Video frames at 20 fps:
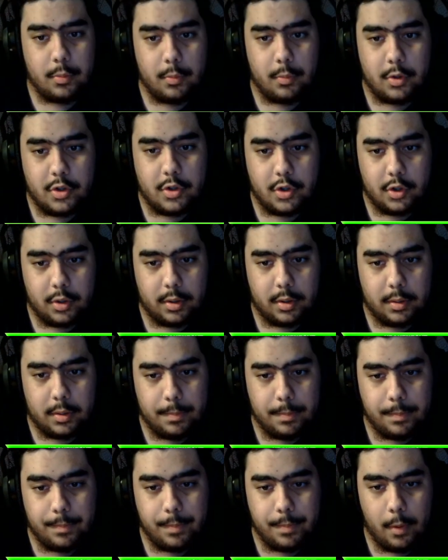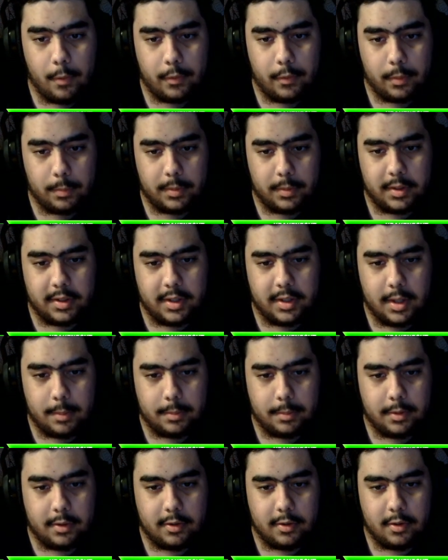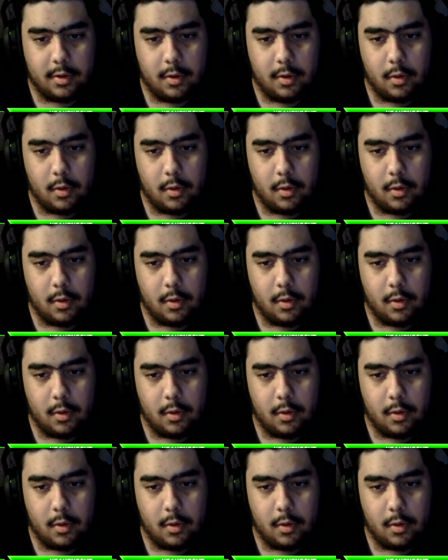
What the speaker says: which are both completely empty. So,